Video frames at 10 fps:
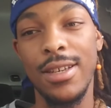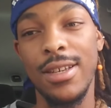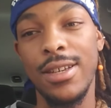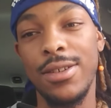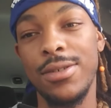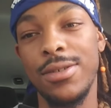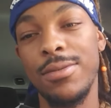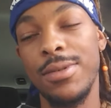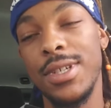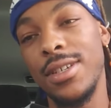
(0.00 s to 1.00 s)
and there's
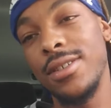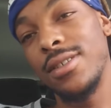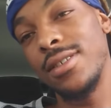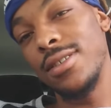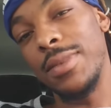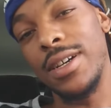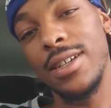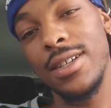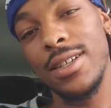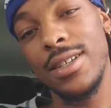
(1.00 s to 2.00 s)
some keys in my
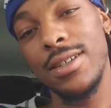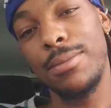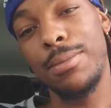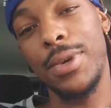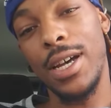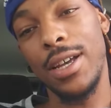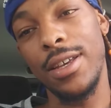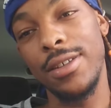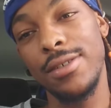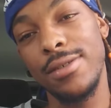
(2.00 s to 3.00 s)

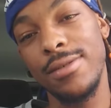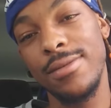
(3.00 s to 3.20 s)
pockets.